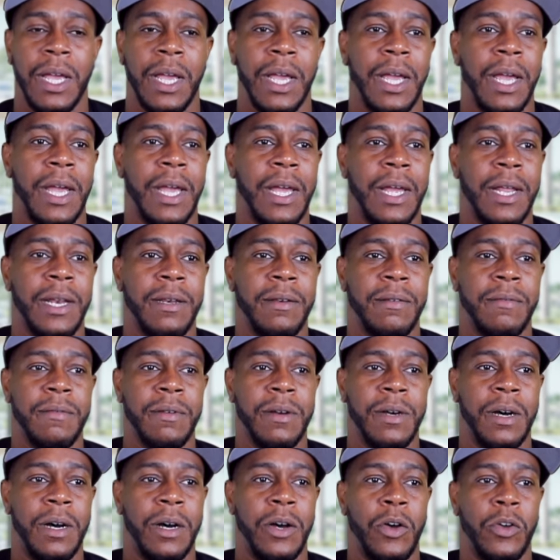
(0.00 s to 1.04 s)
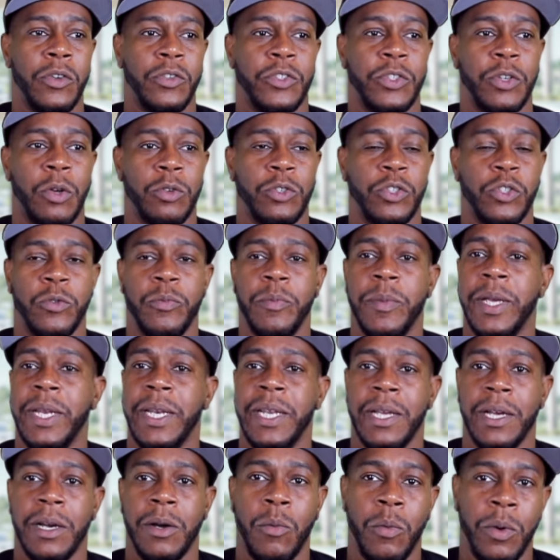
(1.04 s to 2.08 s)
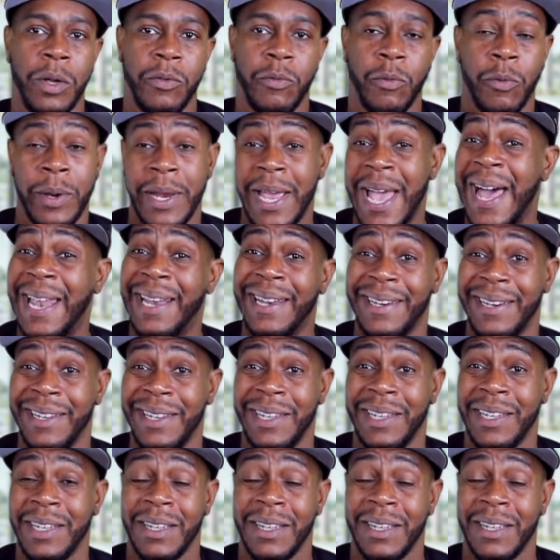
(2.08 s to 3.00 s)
and uh, social media with reality.